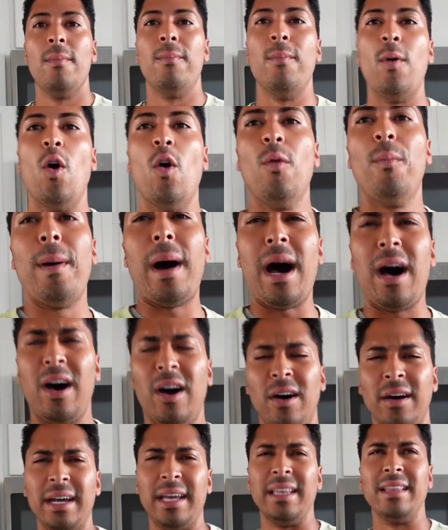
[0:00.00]

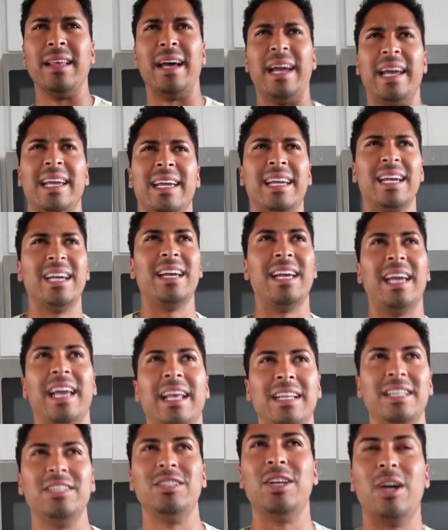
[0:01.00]
mobile and like
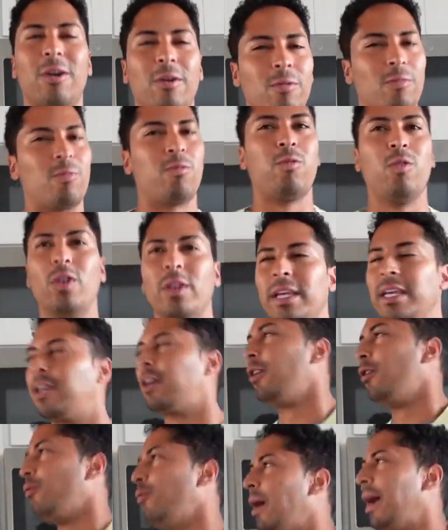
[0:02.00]
in a really good